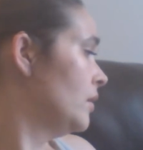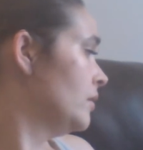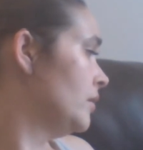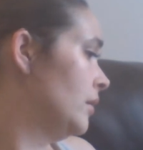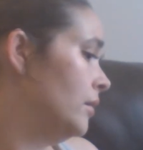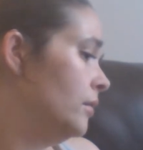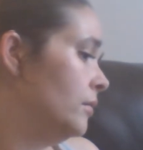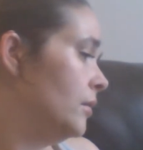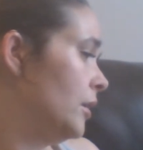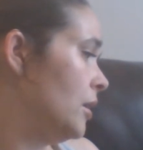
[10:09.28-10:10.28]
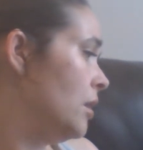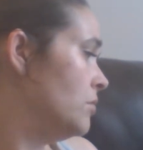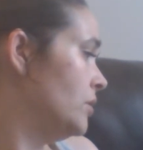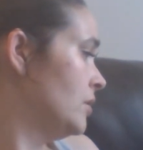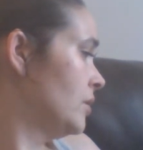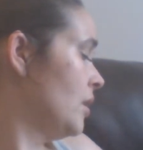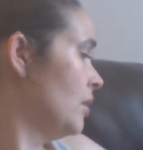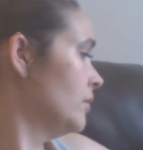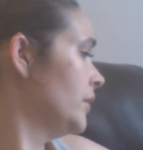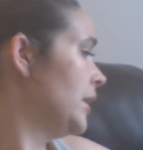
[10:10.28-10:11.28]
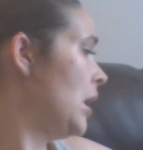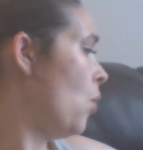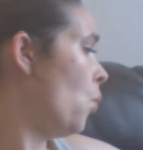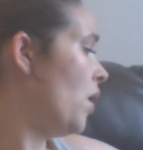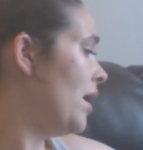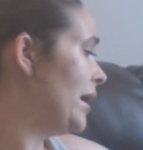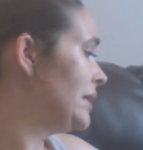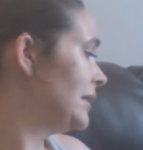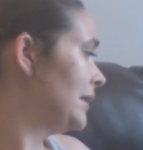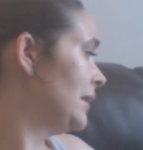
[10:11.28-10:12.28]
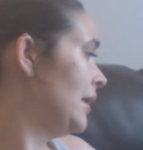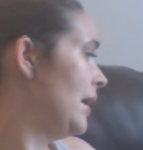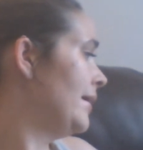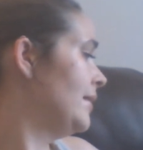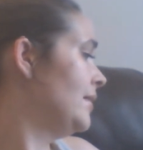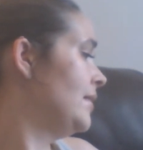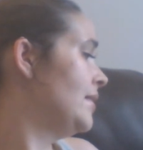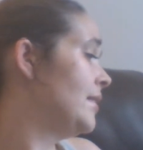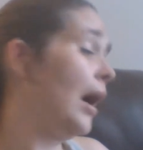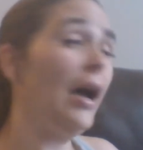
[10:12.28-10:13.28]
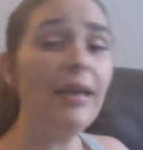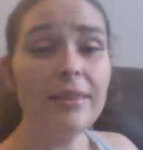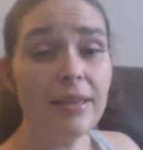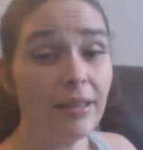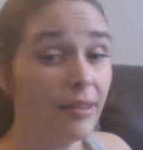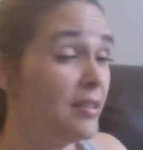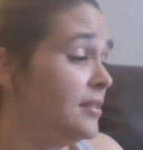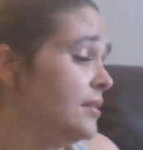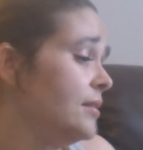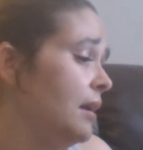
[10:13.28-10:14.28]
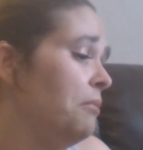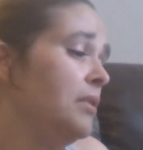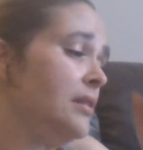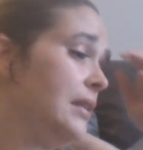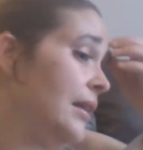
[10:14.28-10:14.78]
So the closest coloring wise, and I think this is, I want to say